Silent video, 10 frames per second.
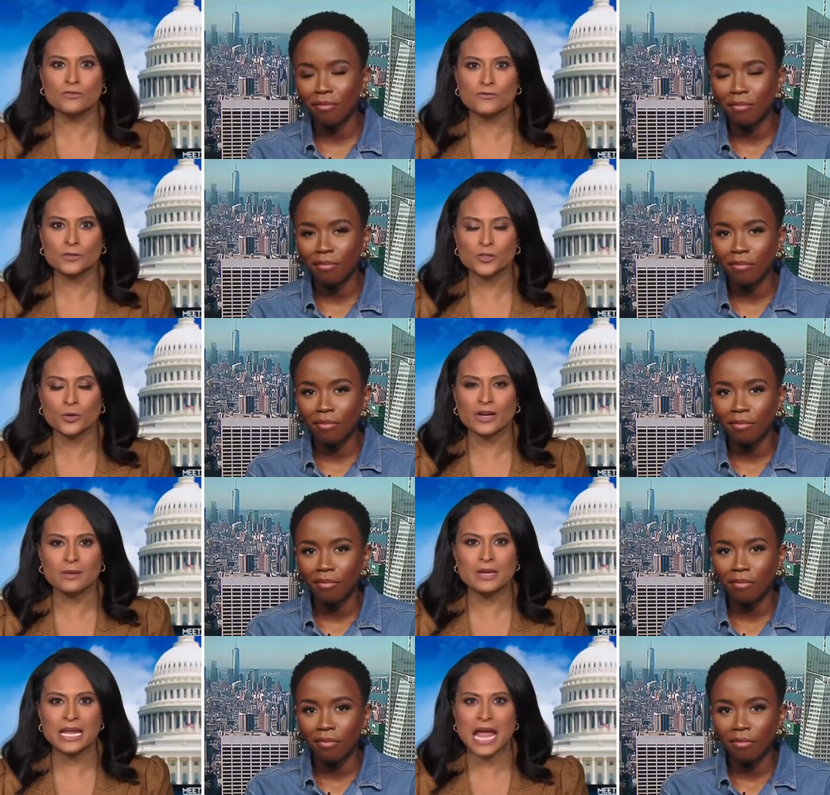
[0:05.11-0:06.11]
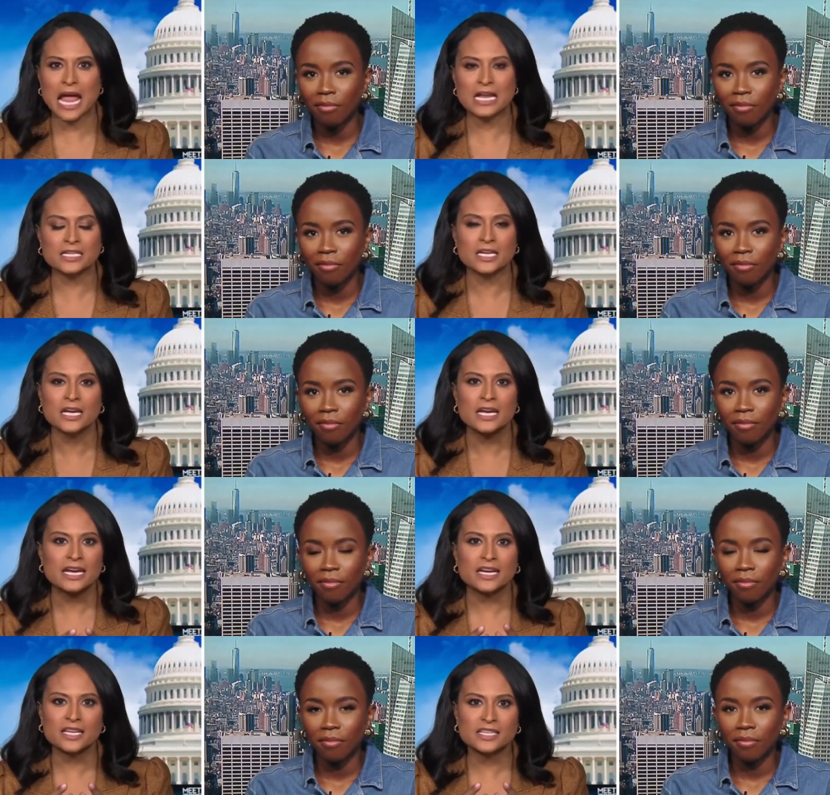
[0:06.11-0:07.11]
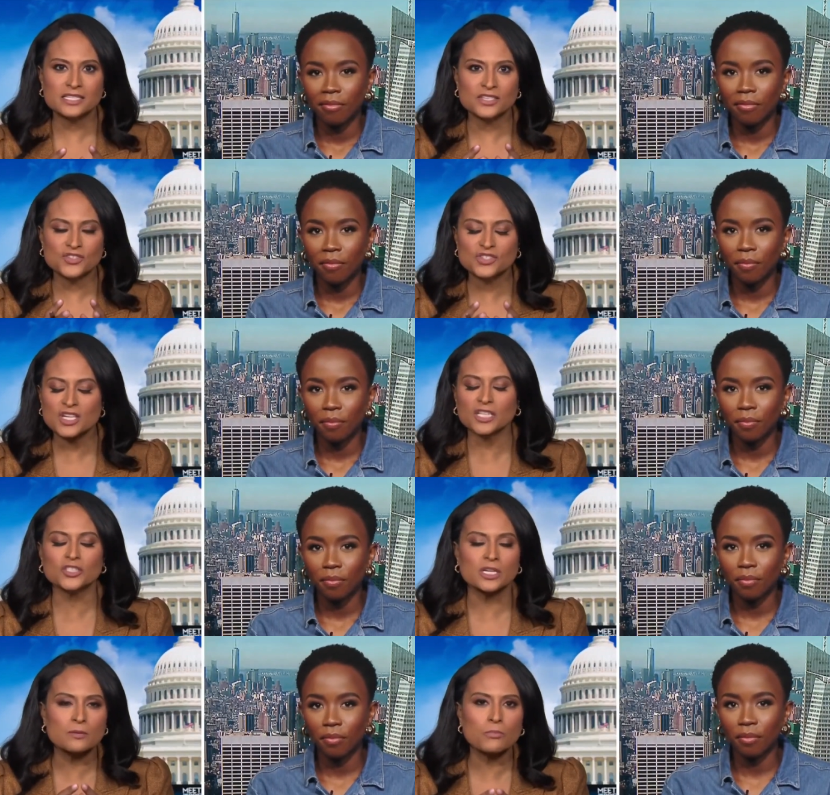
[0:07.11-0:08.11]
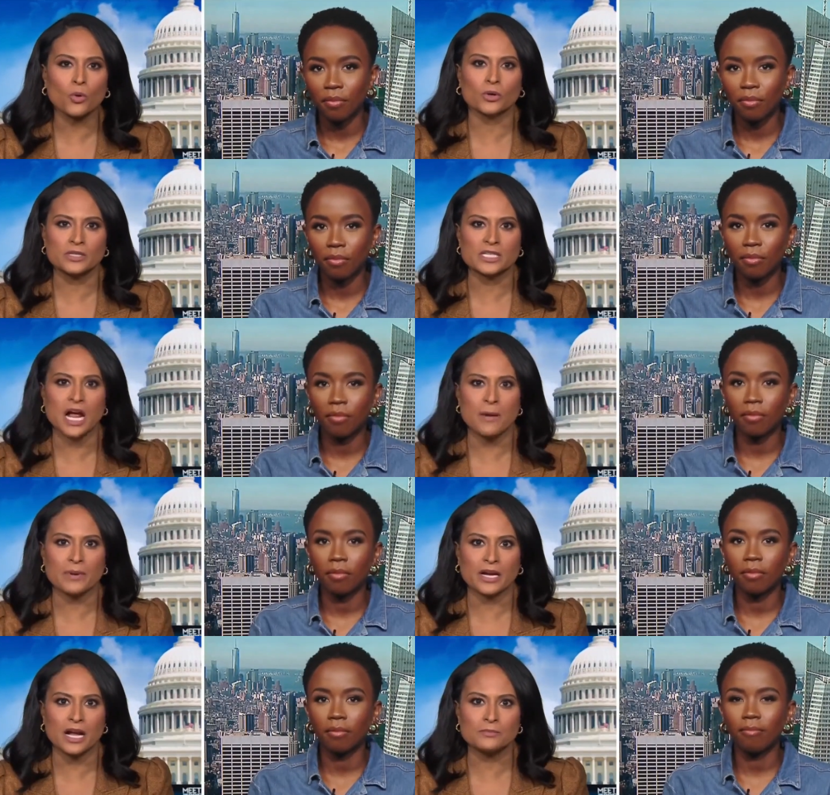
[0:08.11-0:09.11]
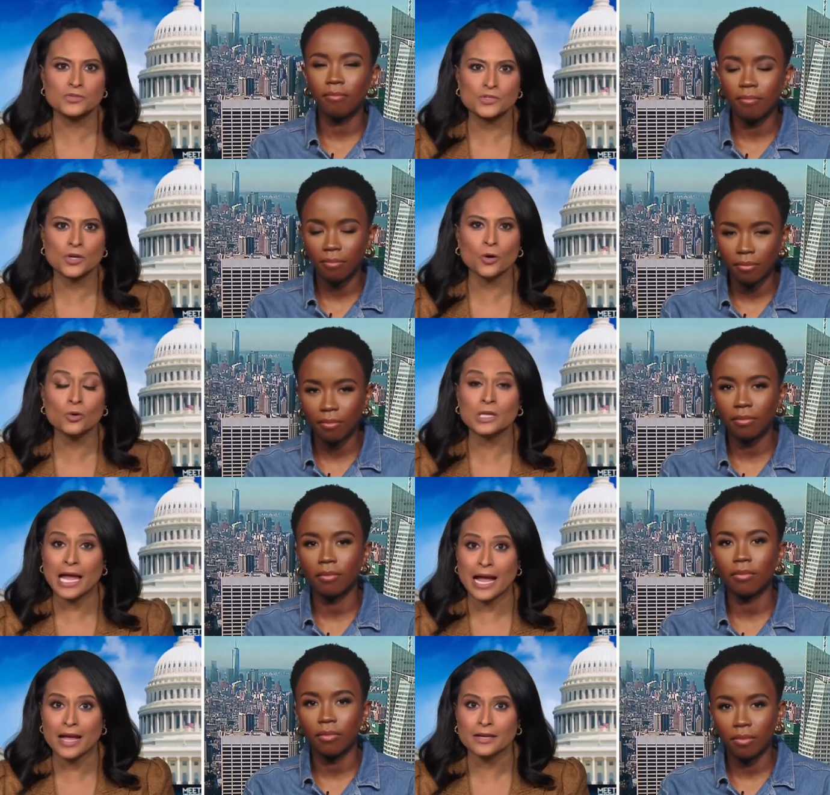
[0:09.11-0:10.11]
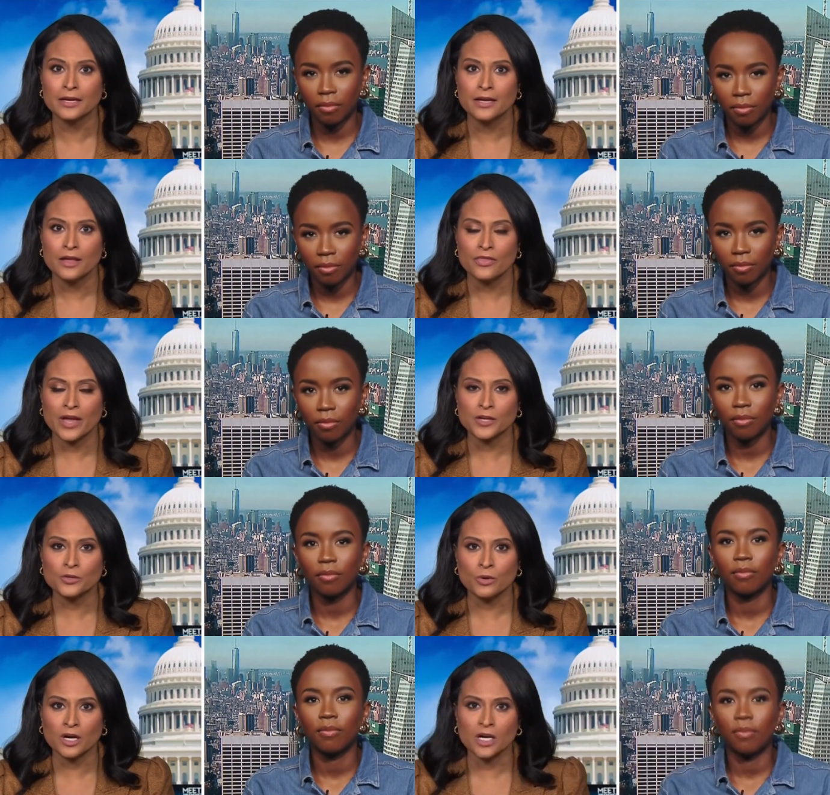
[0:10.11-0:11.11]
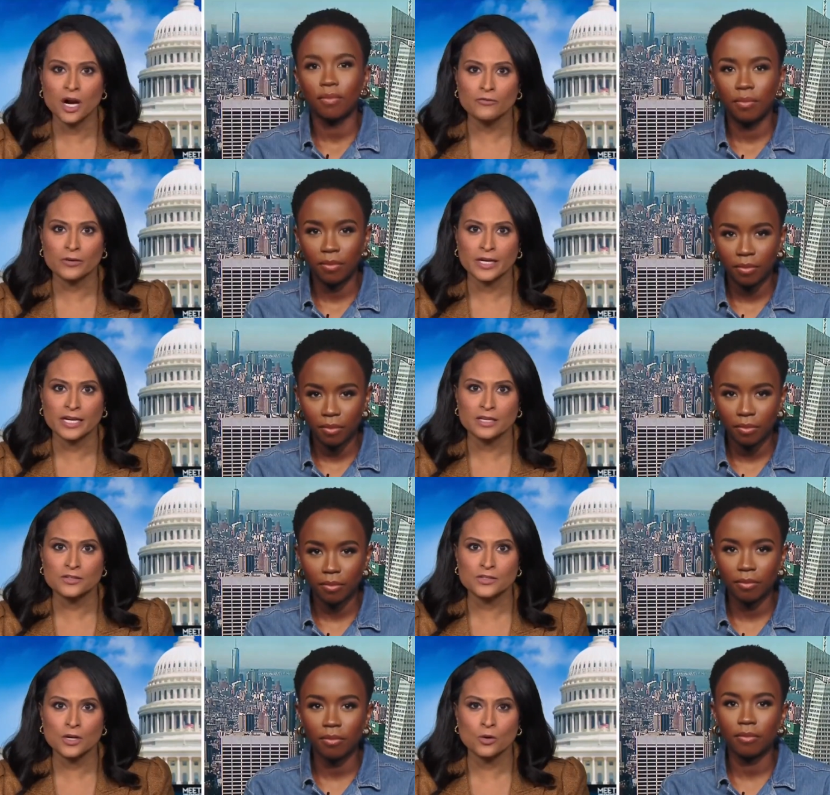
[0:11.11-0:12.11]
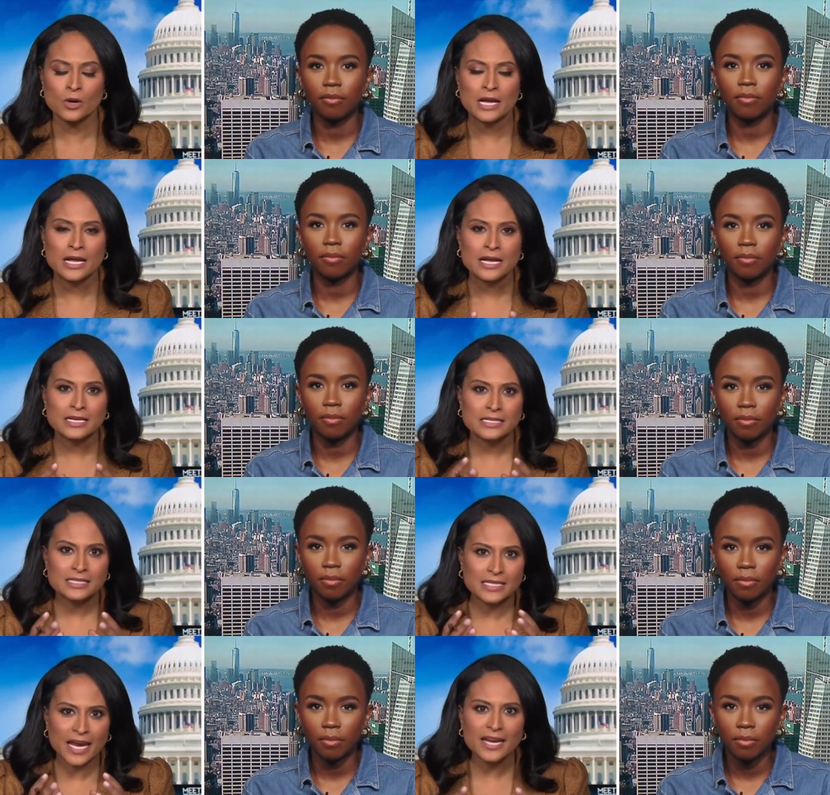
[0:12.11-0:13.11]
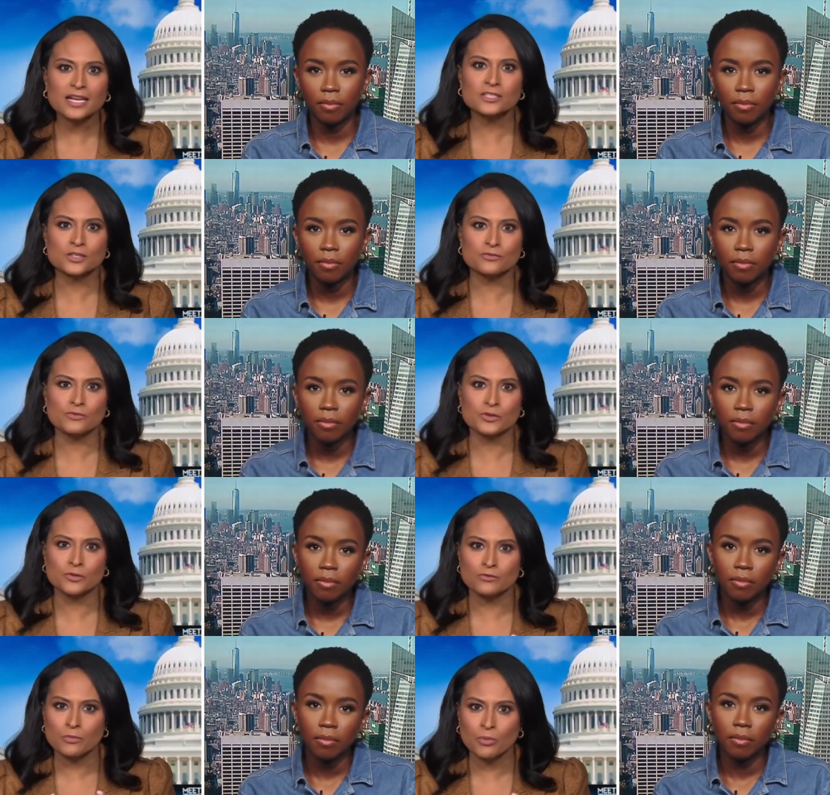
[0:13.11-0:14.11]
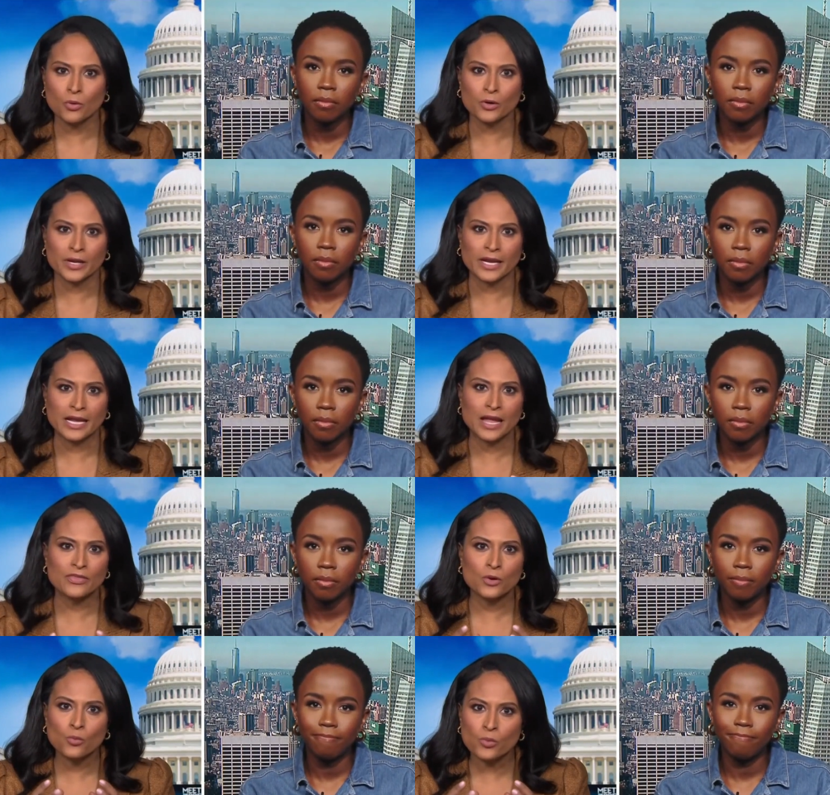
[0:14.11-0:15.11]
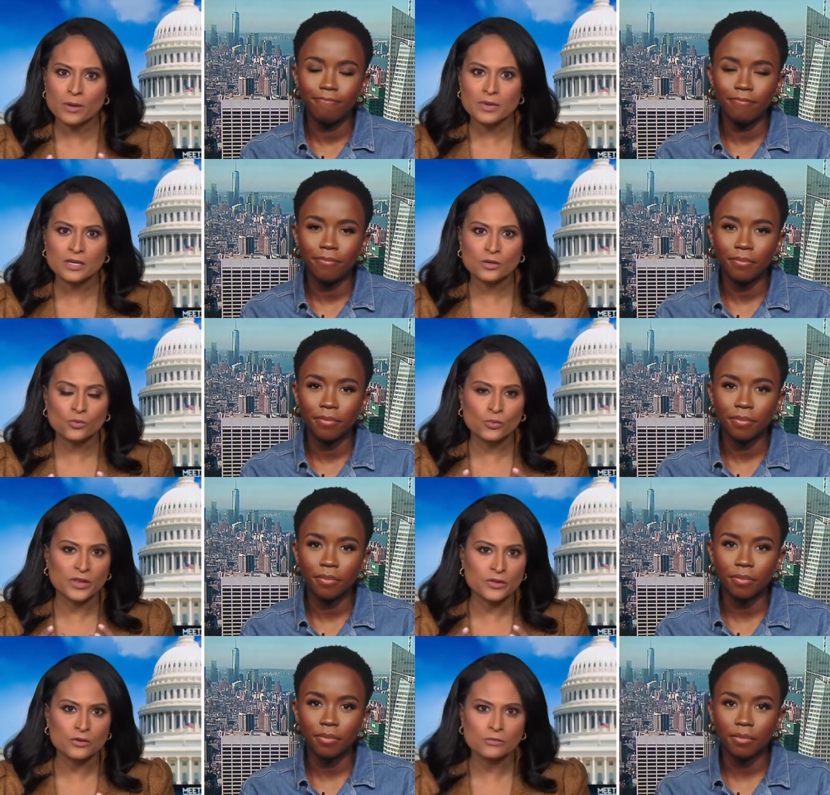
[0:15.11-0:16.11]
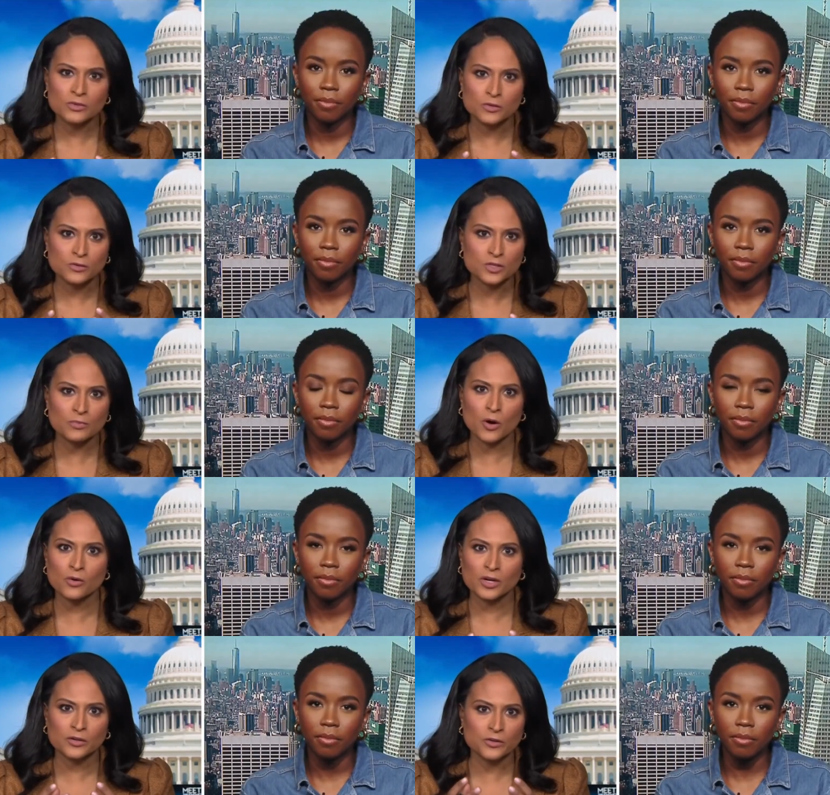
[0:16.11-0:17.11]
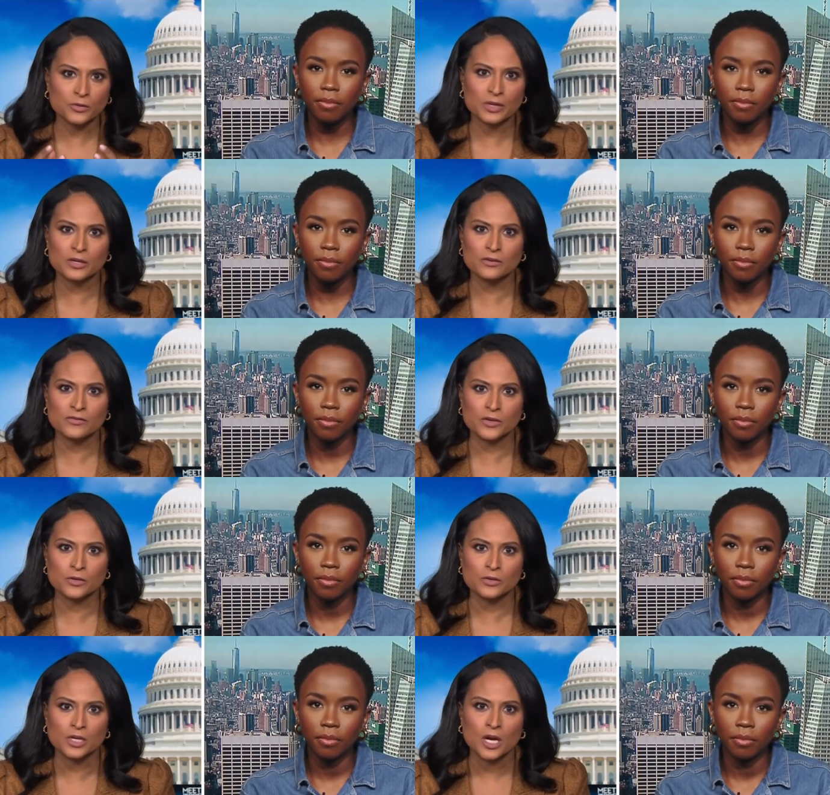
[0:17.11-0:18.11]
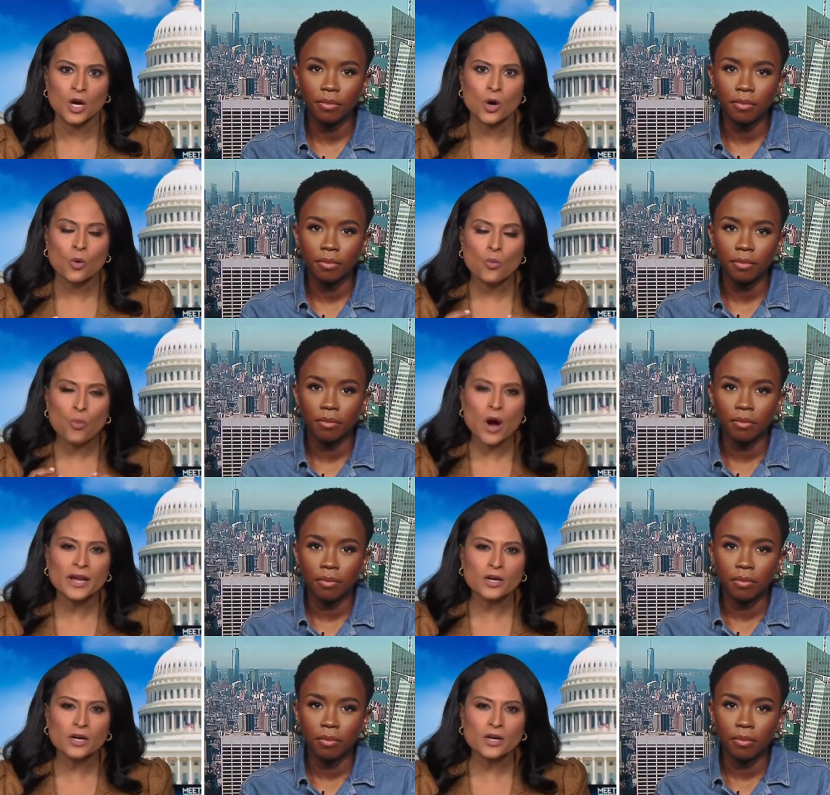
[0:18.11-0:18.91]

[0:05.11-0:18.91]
Speaker 1: for joining me. And it, this is such an important topic. I'm so glad that you are covering it. So take us through your reporting and the mm-hmm. women with whom you spoke and who you interviewed. What